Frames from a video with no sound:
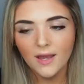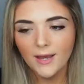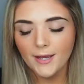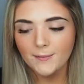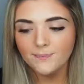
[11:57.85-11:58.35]

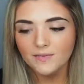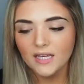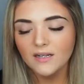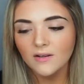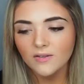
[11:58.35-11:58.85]
Um,
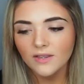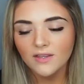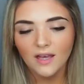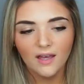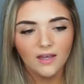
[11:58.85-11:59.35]
and another thing
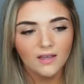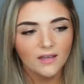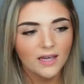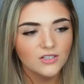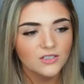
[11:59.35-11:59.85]
that
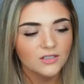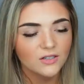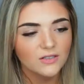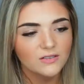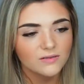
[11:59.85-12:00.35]
I actually
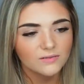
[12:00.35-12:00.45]
learned